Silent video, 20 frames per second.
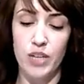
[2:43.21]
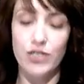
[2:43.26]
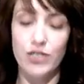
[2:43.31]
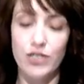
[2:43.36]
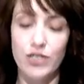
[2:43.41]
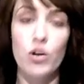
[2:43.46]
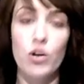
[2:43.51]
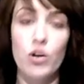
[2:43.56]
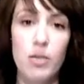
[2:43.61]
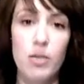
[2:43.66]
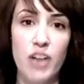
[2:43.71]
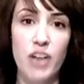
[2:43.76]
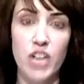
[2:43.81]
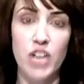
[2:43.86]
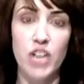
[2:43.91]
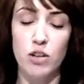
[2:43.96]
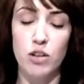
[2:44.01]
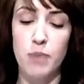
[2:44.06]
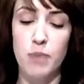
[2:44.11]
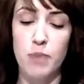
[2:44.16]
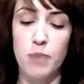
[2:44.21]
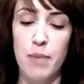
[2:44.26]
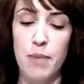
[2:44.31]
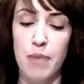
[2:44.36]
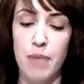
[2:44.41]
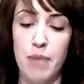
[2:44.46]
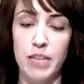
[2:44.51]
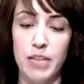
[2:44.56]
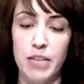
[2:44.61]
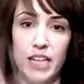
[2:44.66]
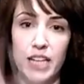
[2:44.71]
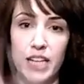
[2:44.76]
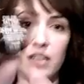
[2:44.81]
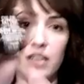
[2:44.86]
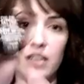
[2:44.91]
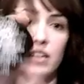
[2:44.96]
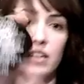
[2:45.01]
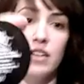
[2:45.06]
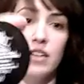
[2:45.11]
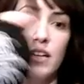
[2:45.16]
It's a cream eyeshadow. It's by Maybelline.
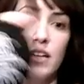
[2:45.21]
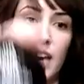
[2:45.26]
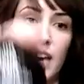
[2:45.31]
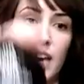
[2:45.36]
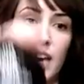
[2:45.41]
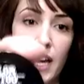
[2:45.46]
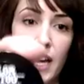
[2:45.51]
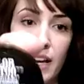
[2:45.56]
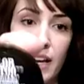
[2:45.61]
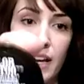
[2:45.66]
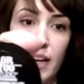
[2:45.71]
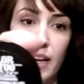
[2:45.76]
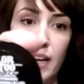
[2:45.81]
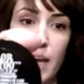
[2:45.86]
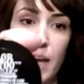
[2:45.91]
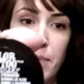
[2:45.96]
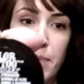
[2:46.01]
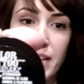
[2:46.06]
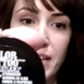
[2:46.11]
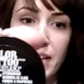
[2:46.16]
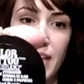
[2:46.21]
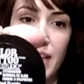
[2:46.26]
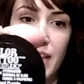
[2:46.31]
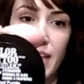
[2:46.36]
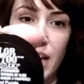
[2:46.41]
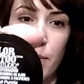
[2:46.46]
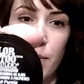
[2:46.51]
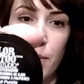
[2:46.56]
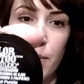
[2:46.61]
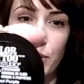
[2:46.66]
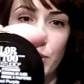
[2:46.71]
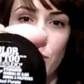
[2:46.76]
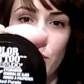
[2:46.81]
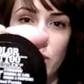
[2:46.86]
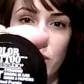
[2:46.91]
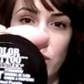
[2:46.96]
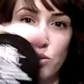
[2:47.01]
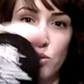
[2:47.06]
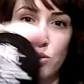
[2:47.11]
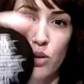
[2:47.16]
And I picked that up at the
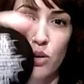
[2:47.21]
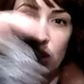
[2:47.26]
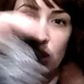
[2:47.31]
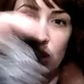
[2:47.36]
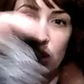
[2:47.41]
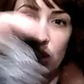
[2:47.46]
drugstore.